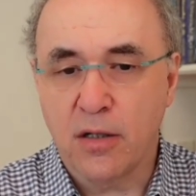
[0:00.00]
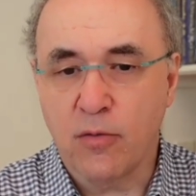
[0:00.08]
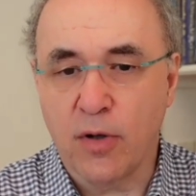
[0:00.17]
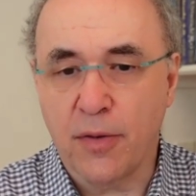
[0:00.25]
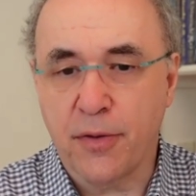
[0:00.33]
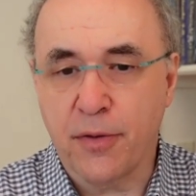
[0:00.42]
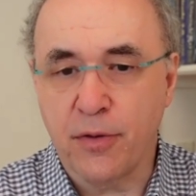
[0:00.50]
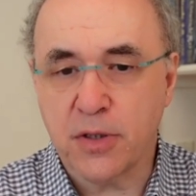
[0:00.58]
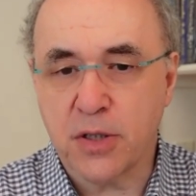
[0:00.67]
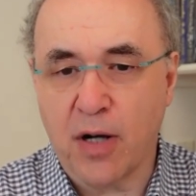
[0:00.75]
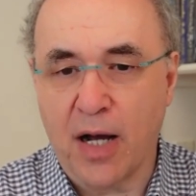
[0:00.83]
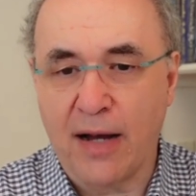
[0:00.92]
what
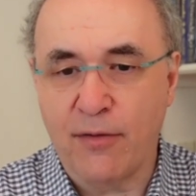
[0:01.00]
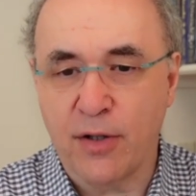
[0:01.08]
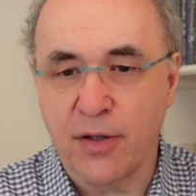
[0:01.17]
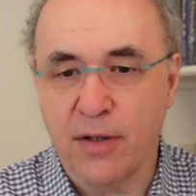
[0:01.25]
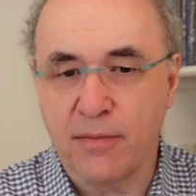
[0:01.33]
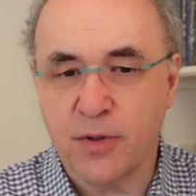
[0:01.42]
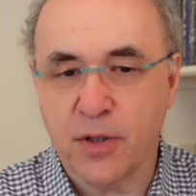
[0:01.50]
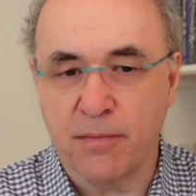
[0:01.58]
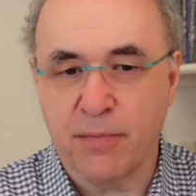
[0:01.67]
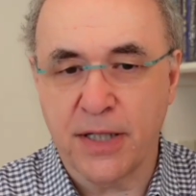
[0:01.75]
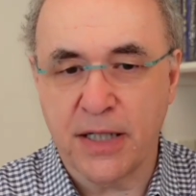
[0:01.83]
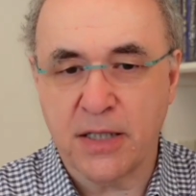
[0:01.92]
thoughts do i have on the sort
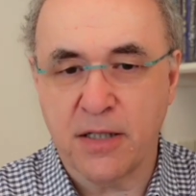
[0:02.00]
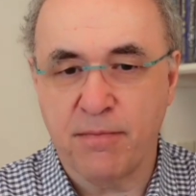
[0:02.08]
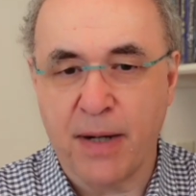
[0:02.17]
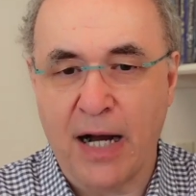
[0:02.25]
of predictive